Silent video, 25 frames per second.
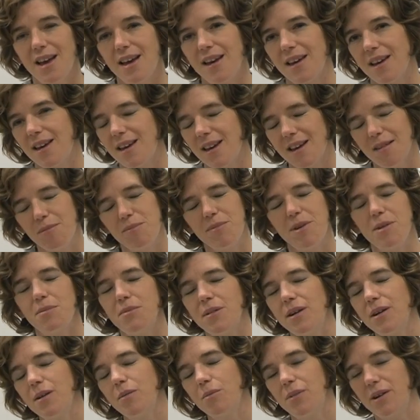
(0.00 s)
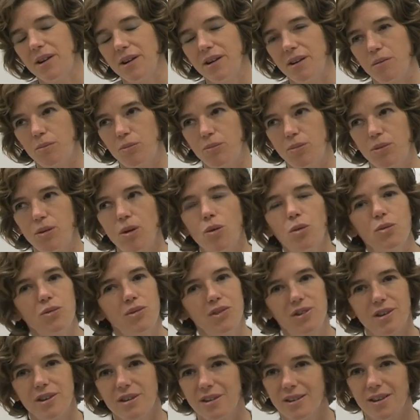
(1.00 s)
uh, can be very, very broad,
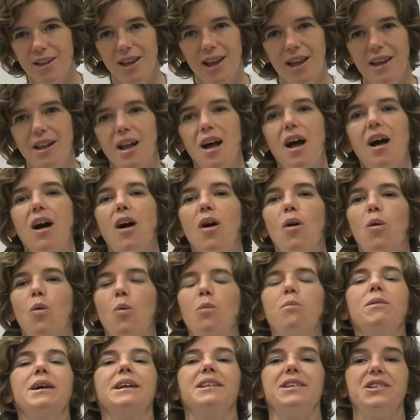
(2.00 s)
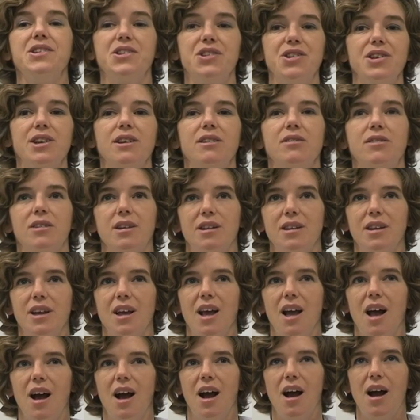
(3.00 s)
and how many children
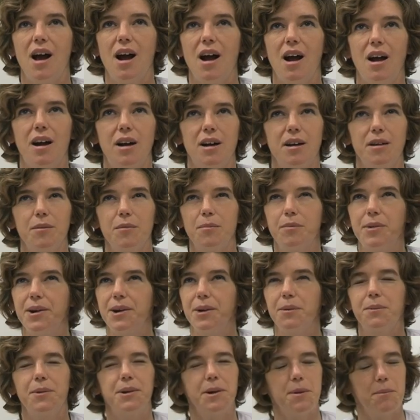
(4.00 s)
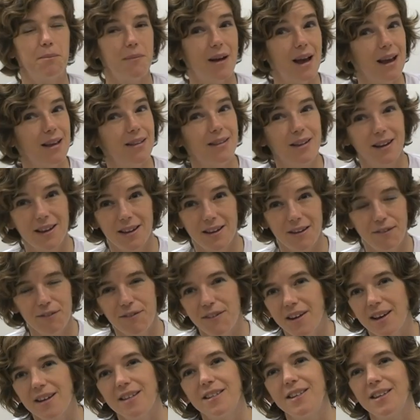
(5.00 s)
are very, very mildly
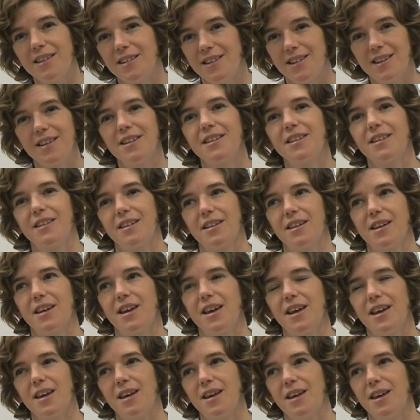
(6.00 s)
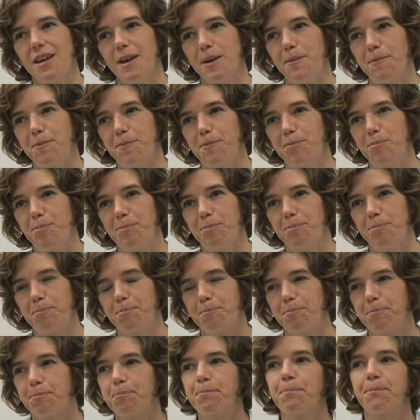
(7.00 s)
affected. Um,
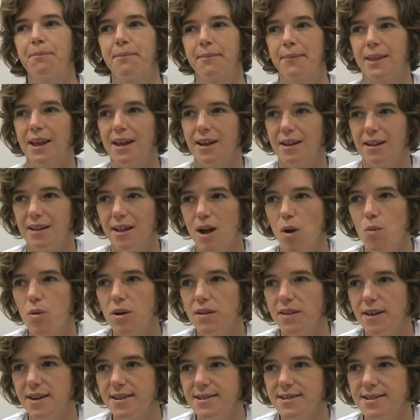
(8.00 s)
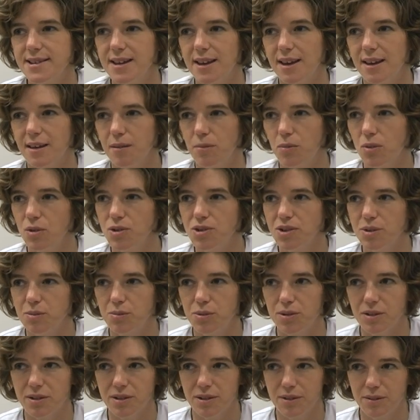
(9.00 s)
nowadays, the most
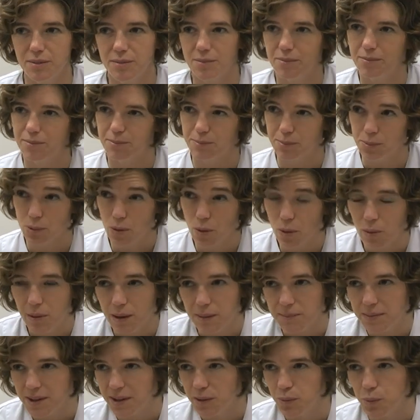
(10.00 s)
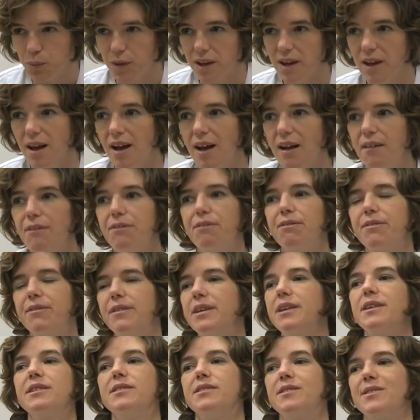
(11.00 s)
important problem that we have
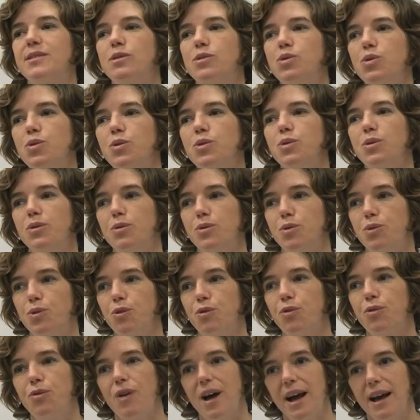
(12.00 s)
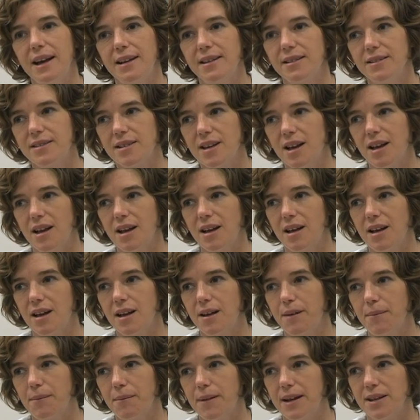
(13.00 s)
is to, to find
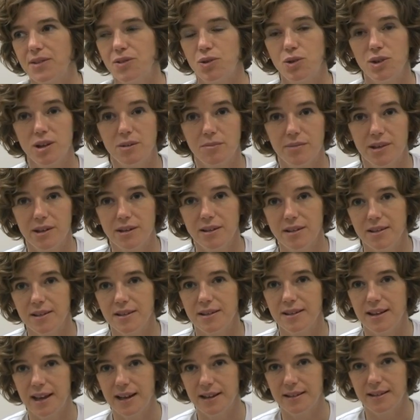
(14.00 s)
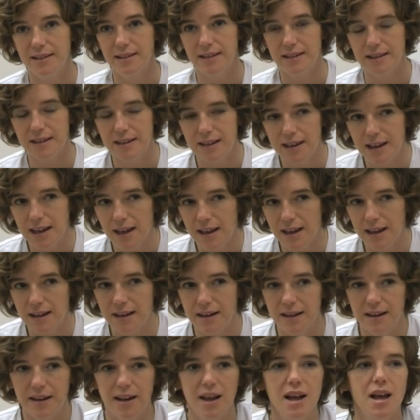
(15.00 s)
um, a treatment that
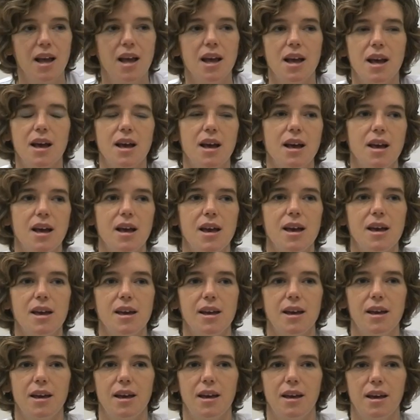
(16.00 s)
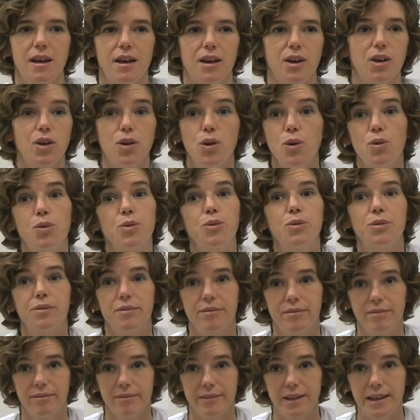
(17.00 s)
can uh, cure
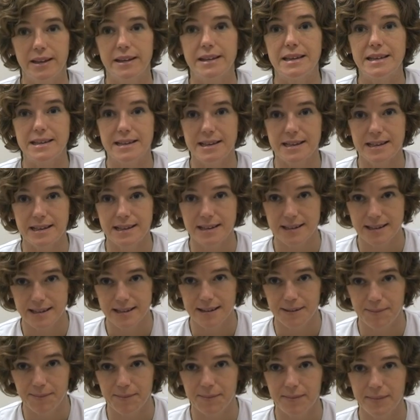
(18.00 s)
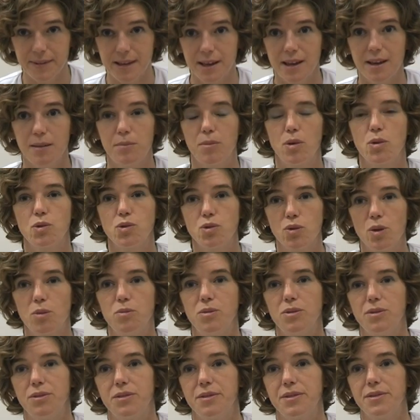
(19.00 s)
the disease. The most
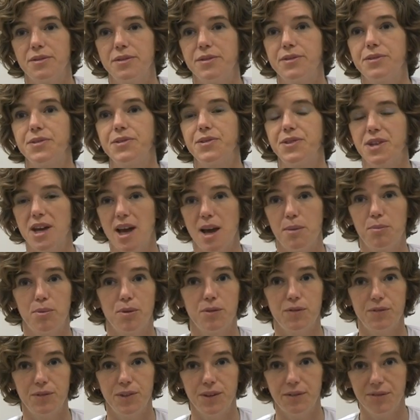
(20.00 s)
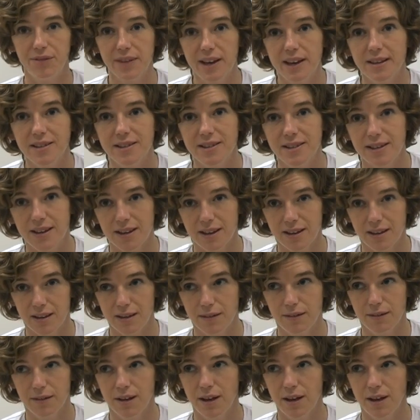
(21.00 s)
common type of defect, the